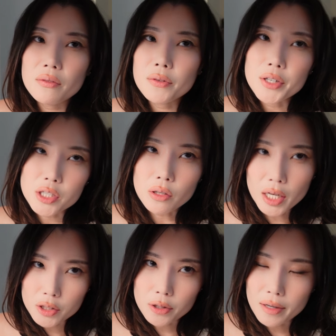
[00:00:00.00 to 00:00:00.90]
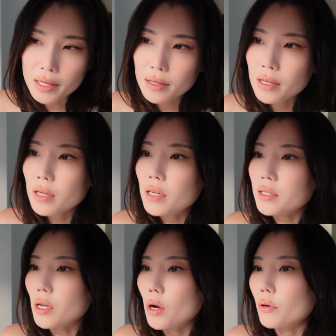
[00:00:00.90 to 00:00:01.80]
of original entry.
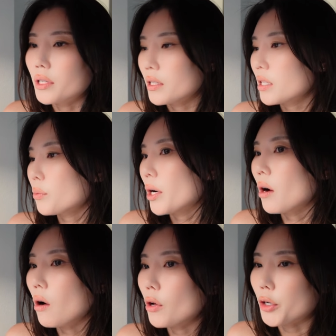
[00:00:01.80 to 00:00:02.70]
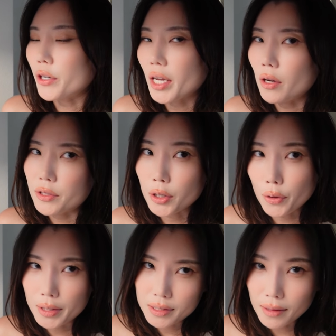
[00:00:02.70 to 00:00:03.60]
So this is where all your accounts are
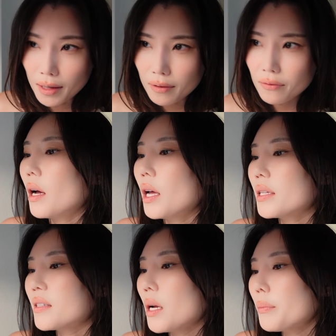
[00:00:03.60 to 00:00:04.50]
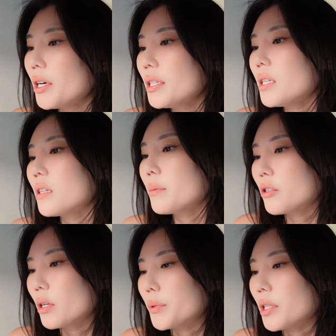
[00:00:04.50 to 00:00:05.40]
going to live. I separated
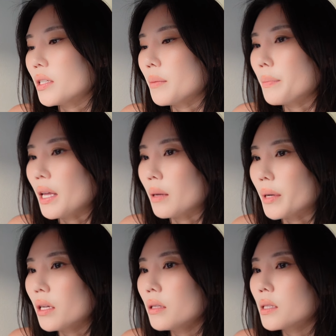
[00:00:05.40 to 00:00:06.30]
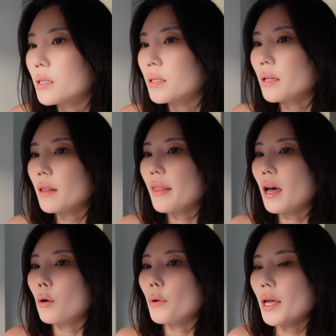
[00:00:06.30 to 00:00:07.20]
subscriptions and payments.
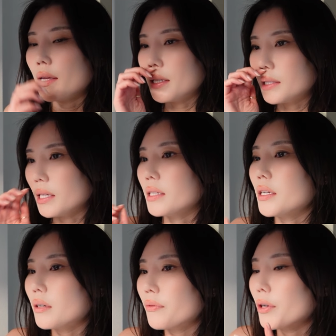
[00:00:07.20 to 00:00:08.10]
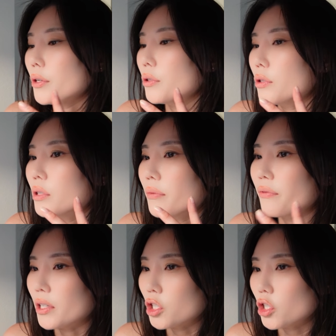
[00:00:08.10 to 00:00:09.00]
That way it's easier for you to
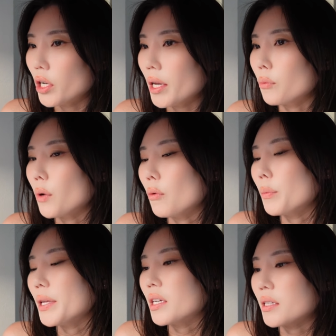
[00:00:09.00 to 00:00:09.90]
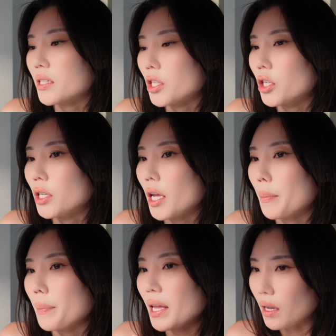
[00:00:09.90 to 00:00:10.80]
differentiate what would be considered a
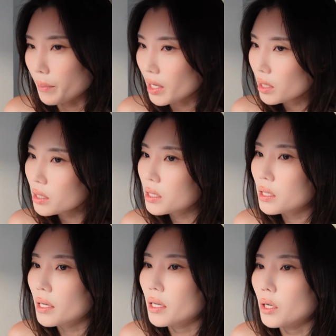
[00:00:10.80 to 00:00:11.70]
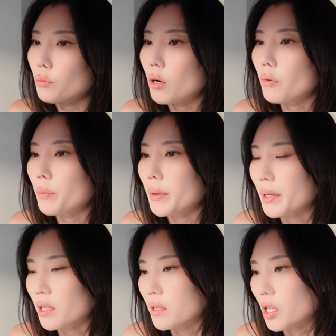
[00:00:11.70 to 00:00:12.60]
payment and what would be
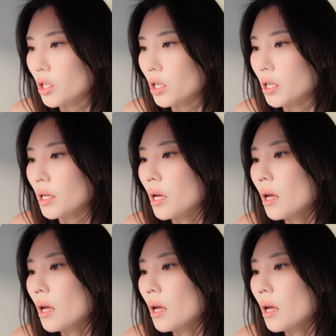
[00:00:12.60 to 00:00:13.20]
considered